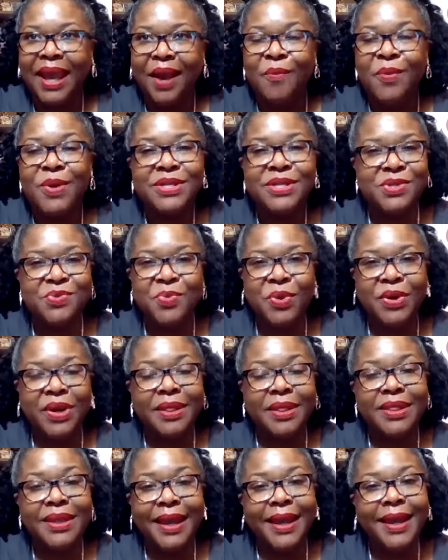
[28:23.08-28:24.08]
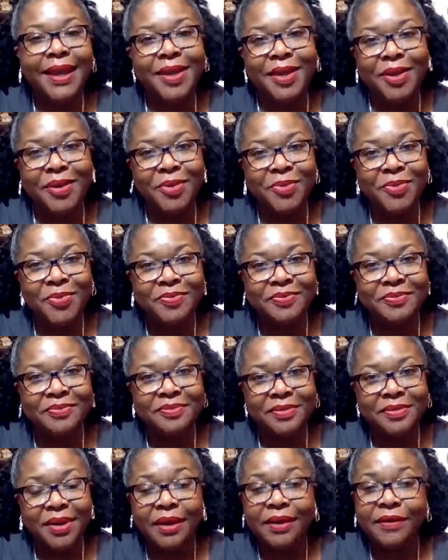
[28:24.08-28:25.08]
We just want to thank you
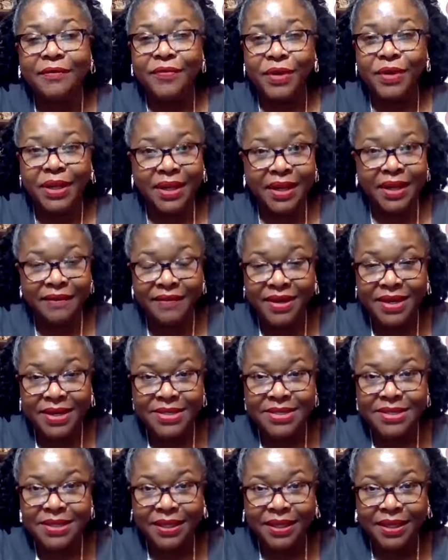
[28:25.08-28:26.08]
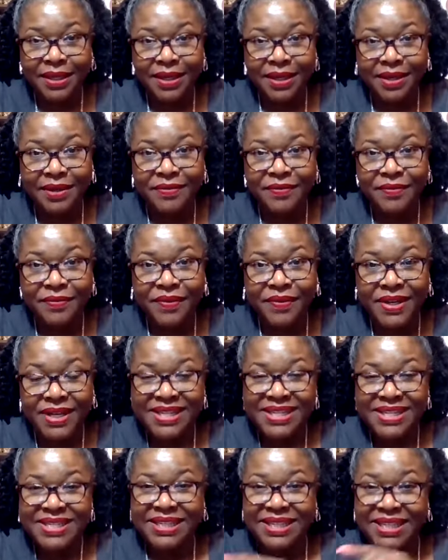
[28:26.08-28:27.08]
for loving us enough
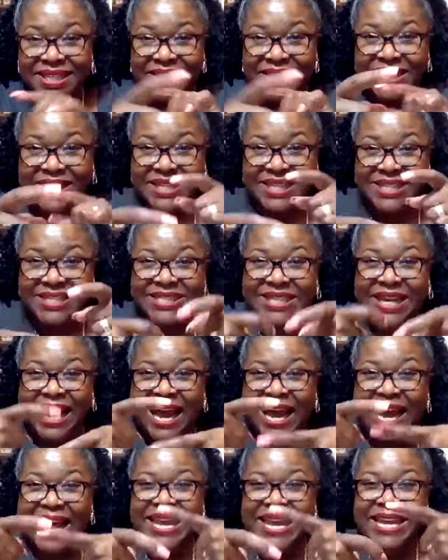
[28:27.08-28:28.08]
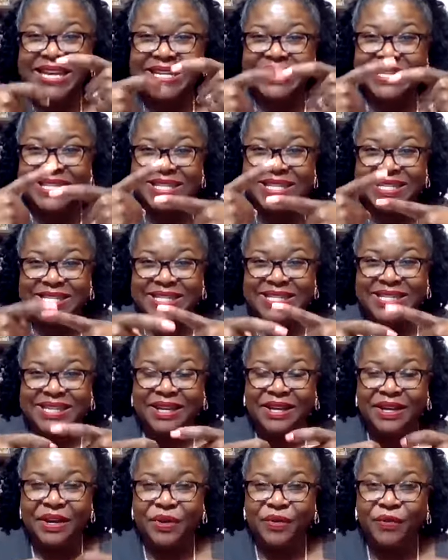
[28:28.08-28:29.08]
to untie us
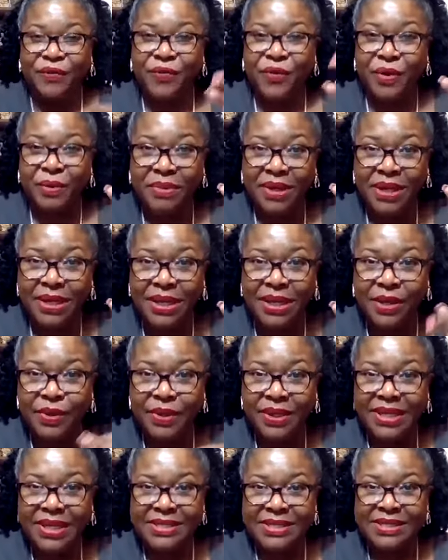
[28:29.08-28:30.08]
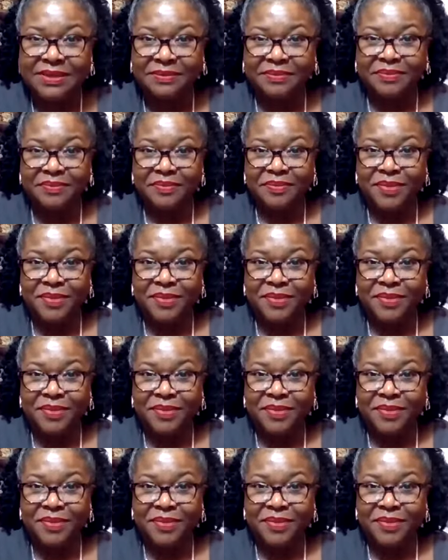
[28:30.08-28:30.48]
from legalism,